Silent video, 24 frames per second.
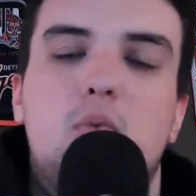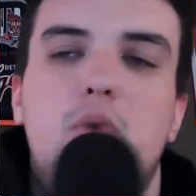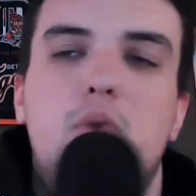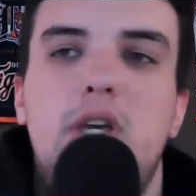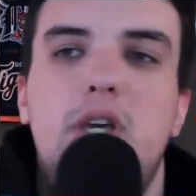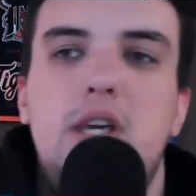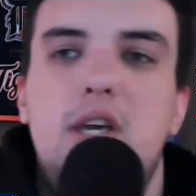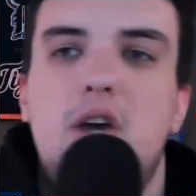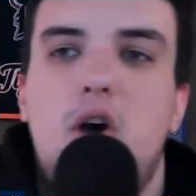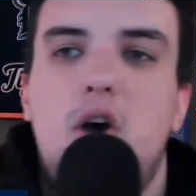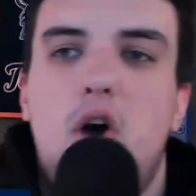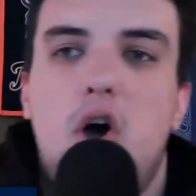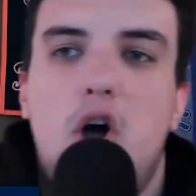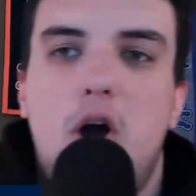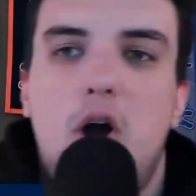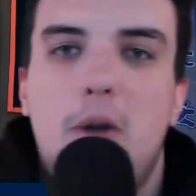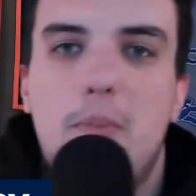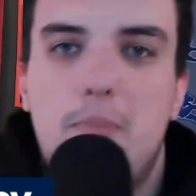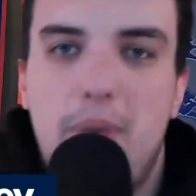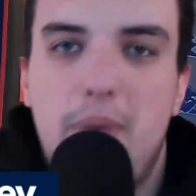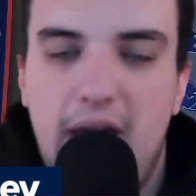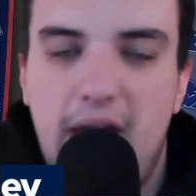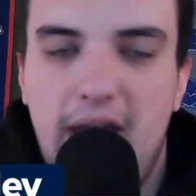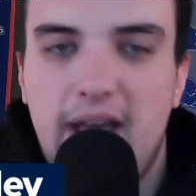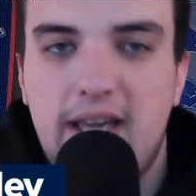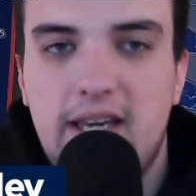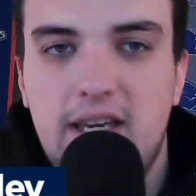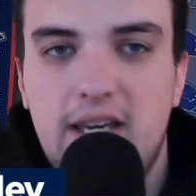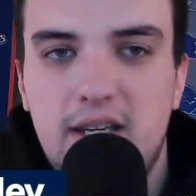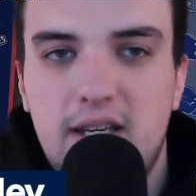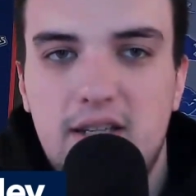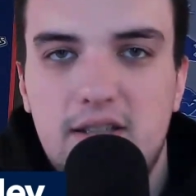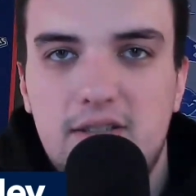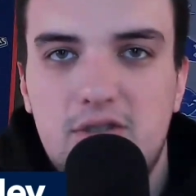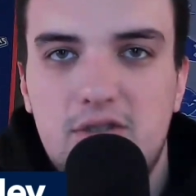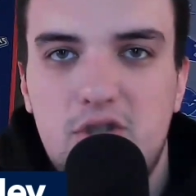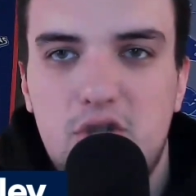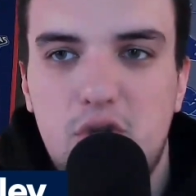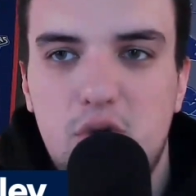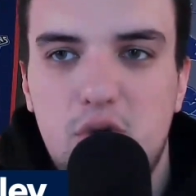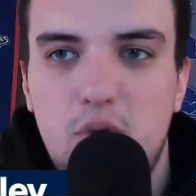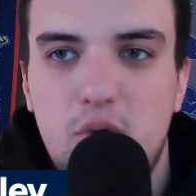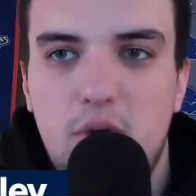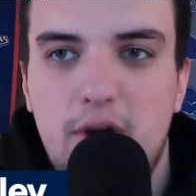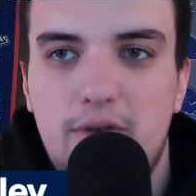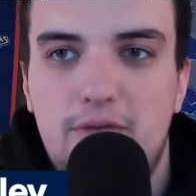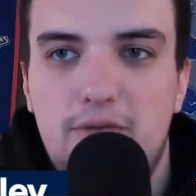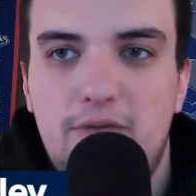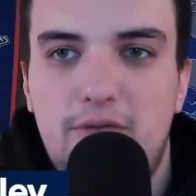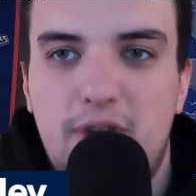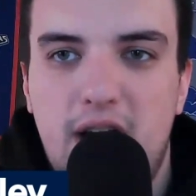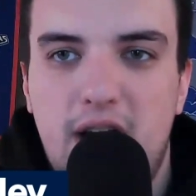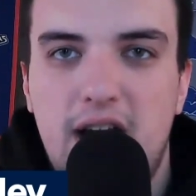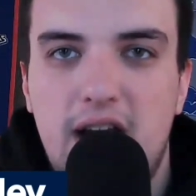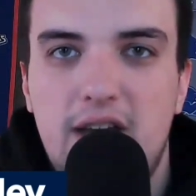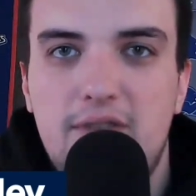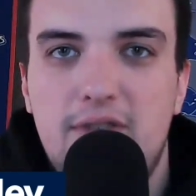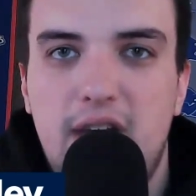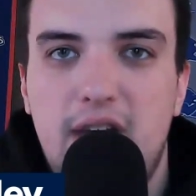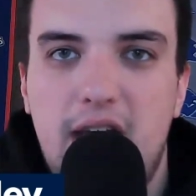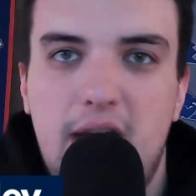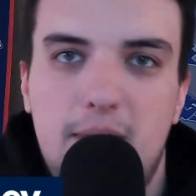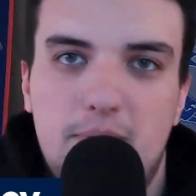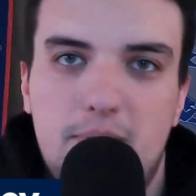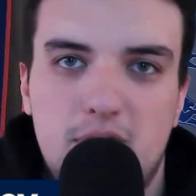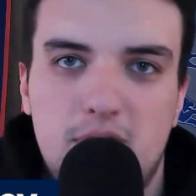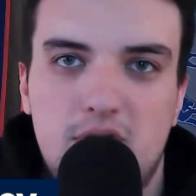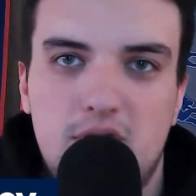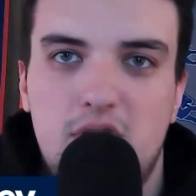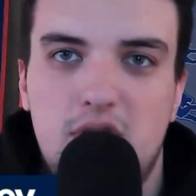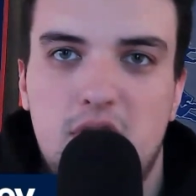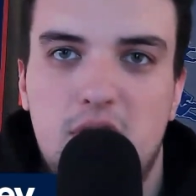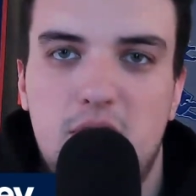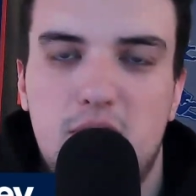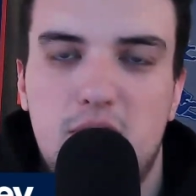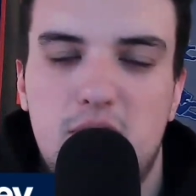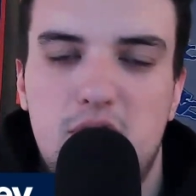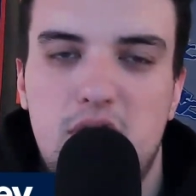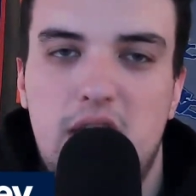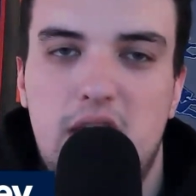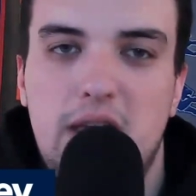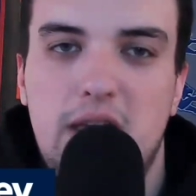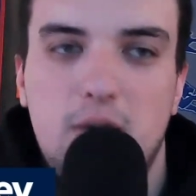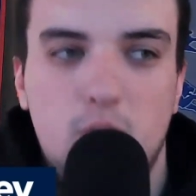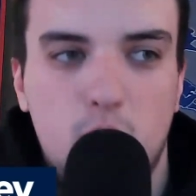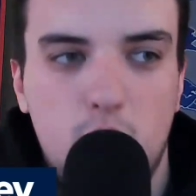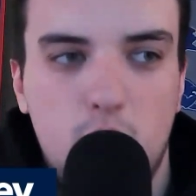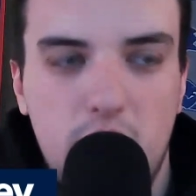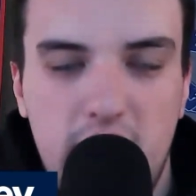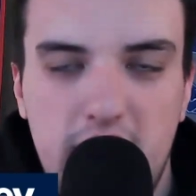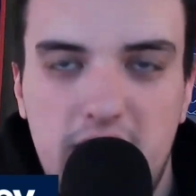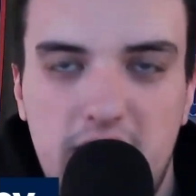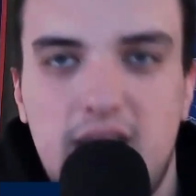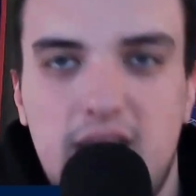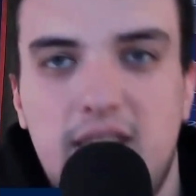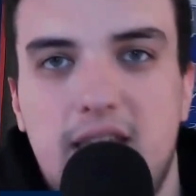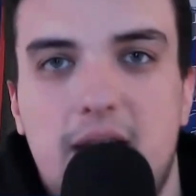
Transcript: we are back to five episodes a week.